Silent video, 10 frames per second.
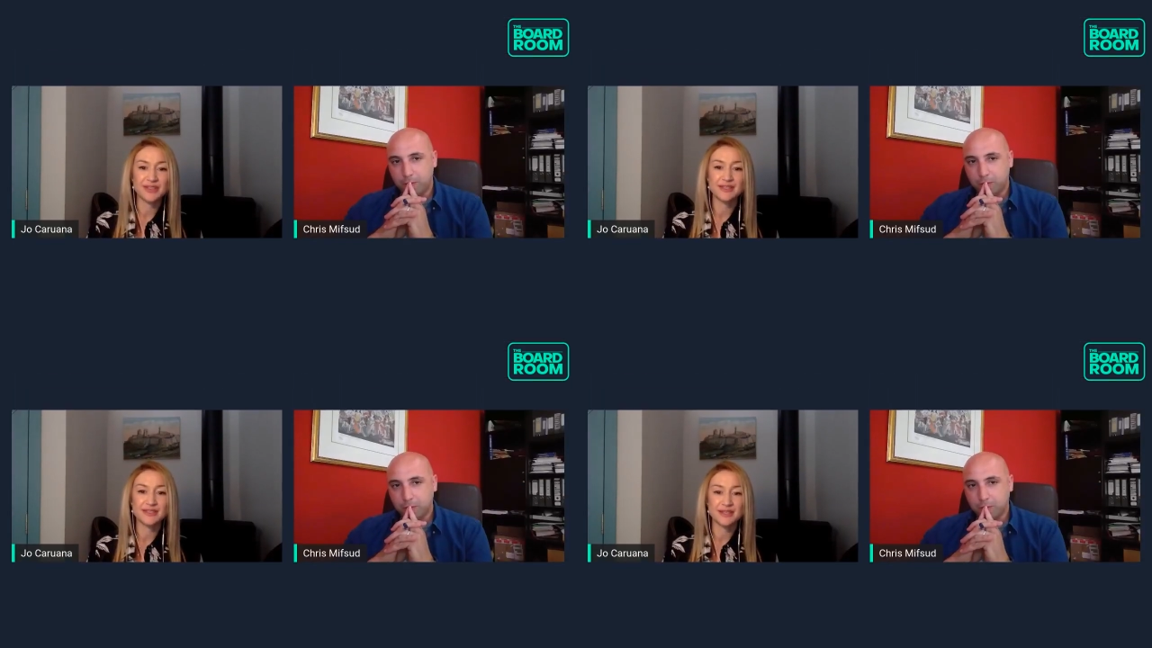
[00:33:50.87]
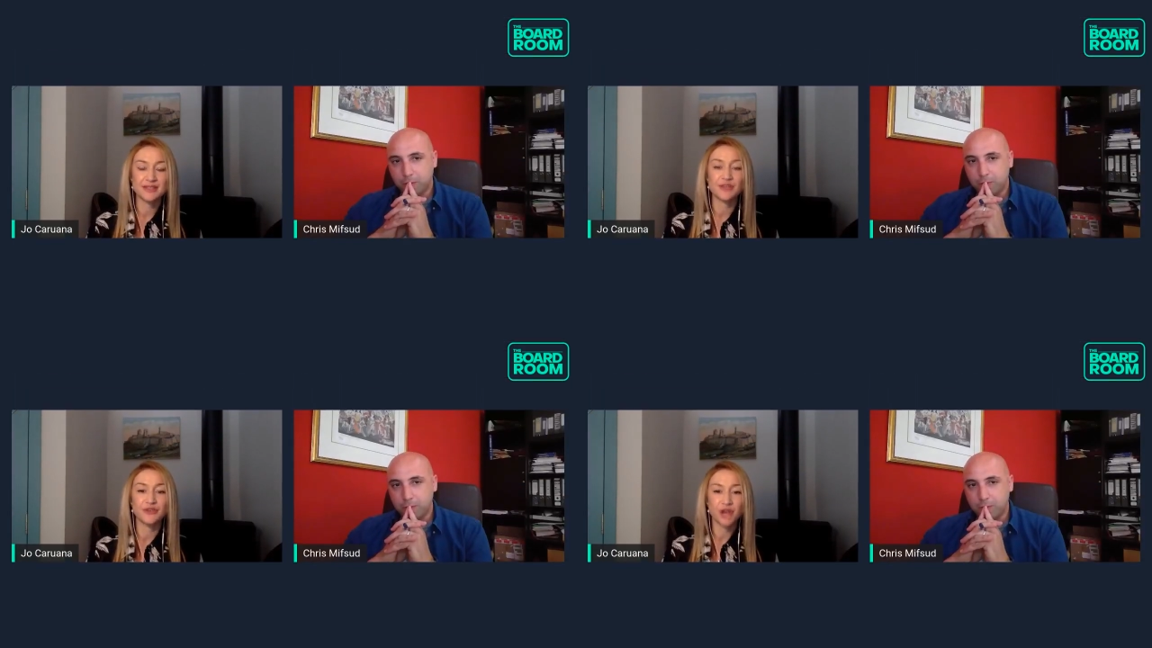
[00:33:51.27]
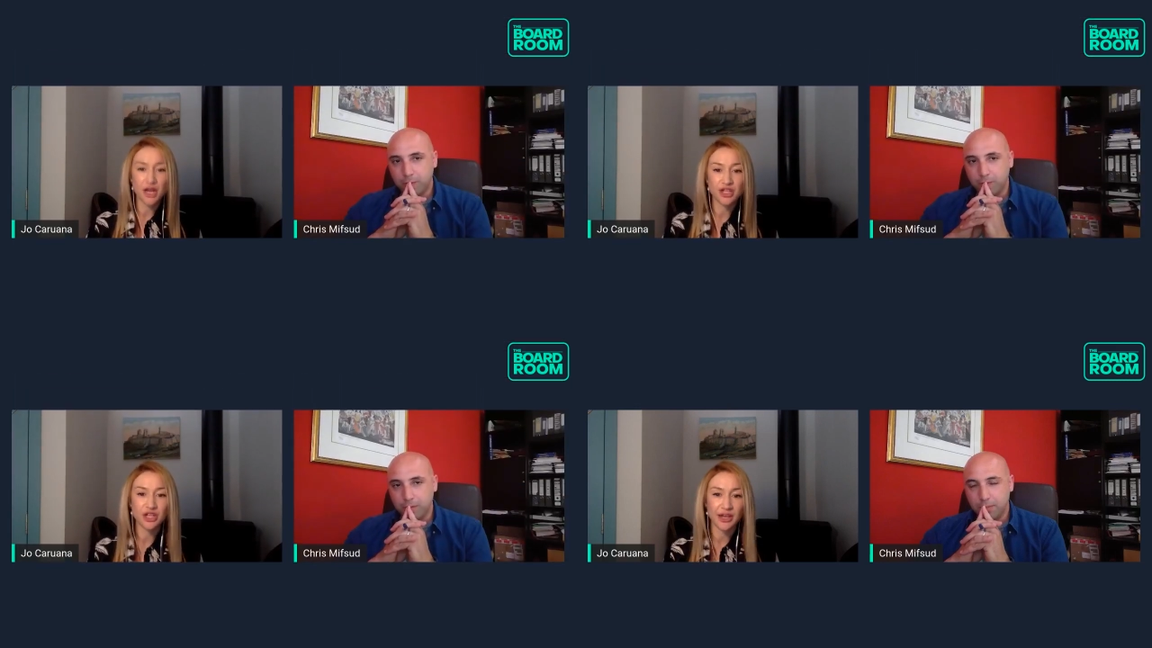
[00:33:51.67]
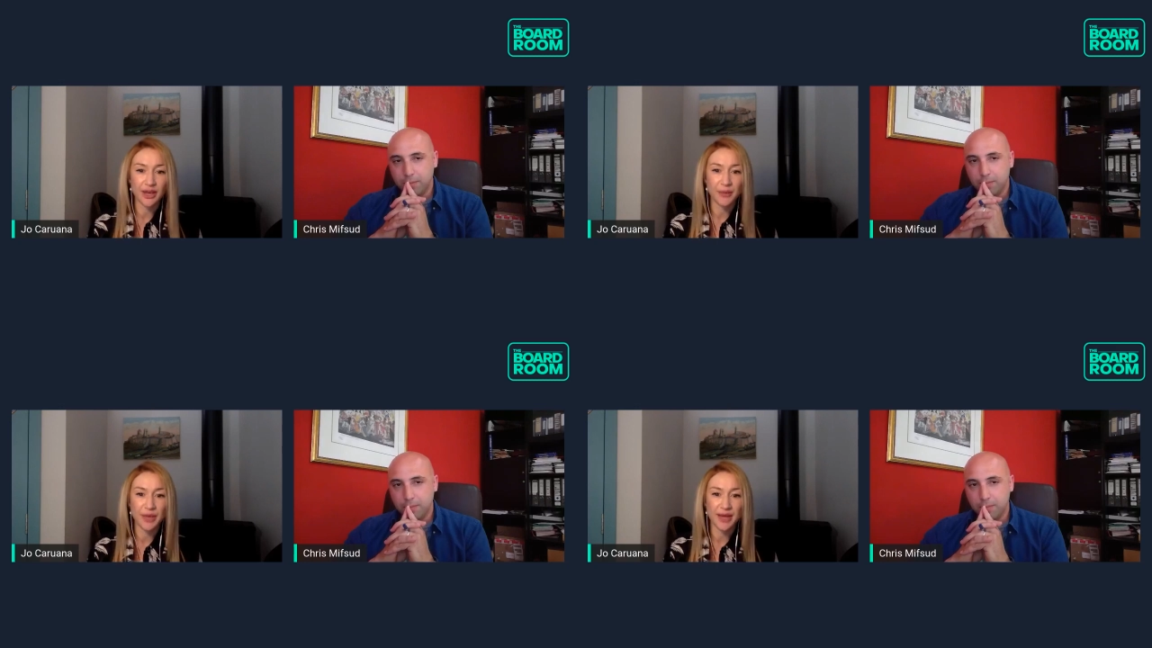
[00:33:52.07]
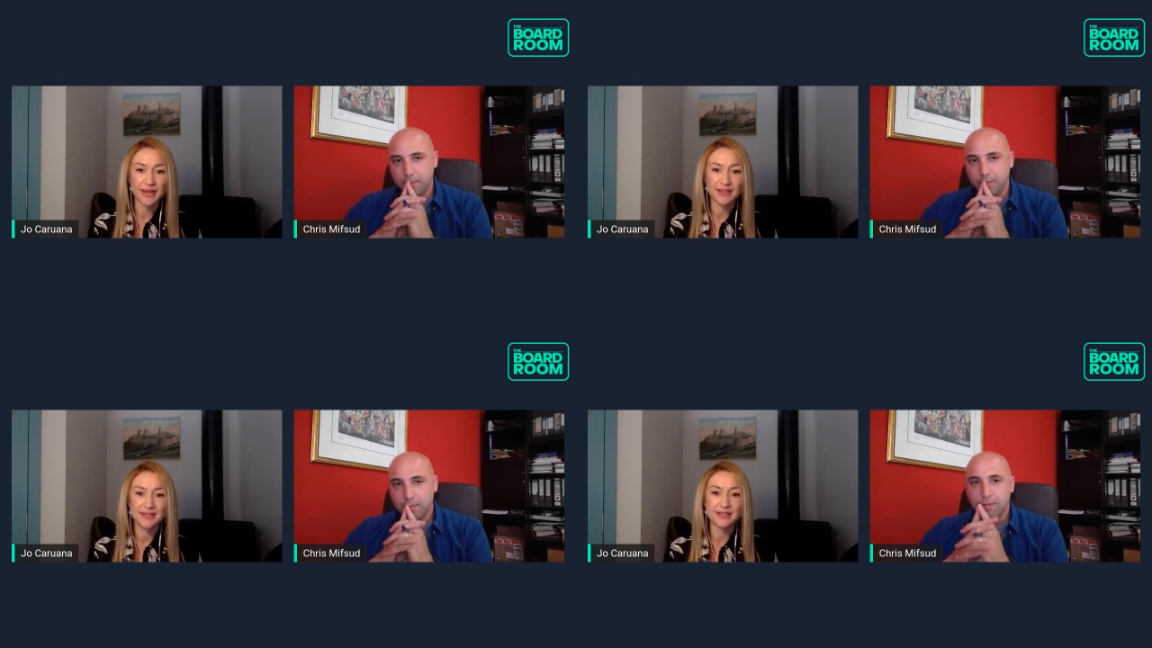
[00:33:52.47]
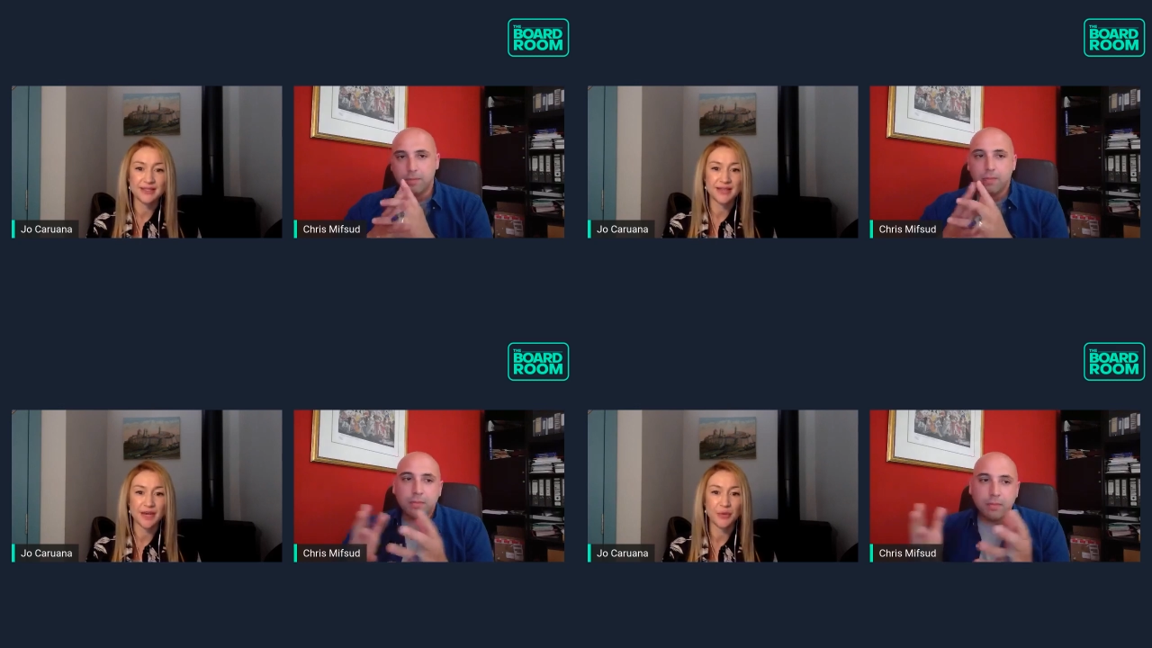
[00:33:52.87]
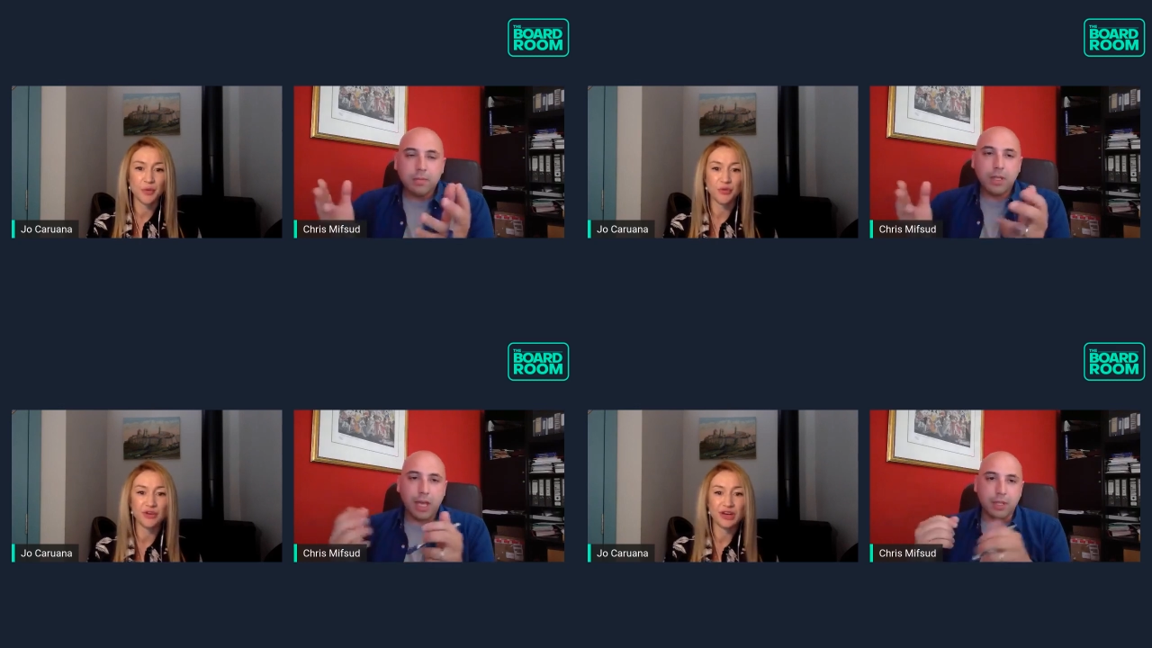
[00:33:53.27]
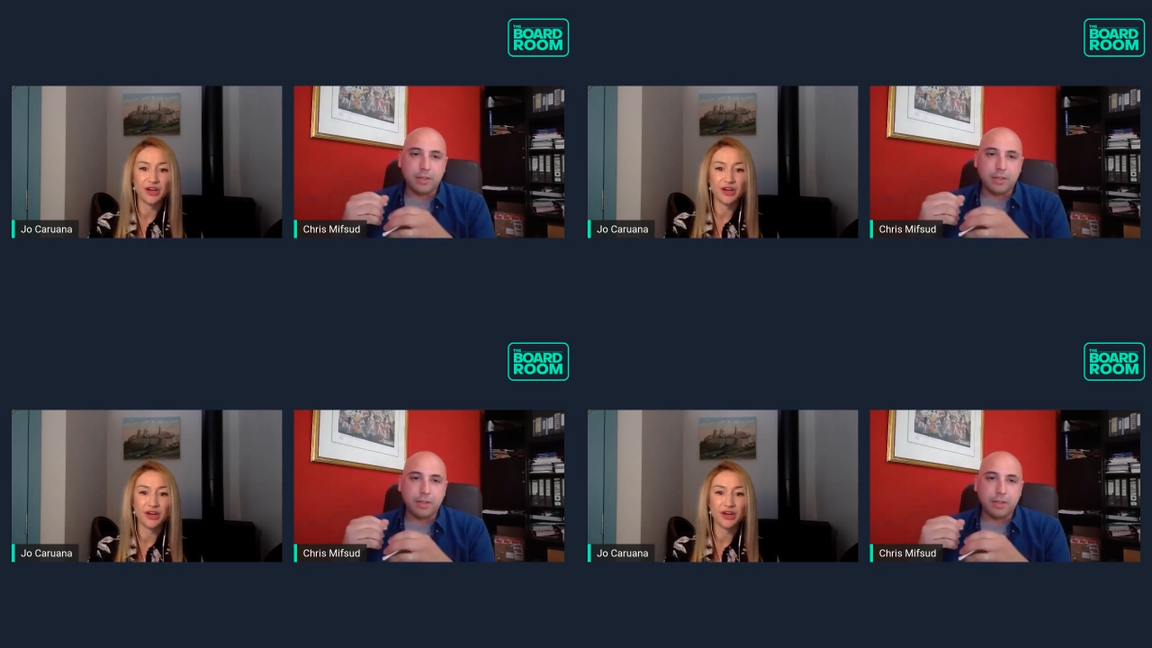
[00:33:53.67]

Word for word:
Speaker 1: this is the sort of nurture campaign. This is the time when we really yeah.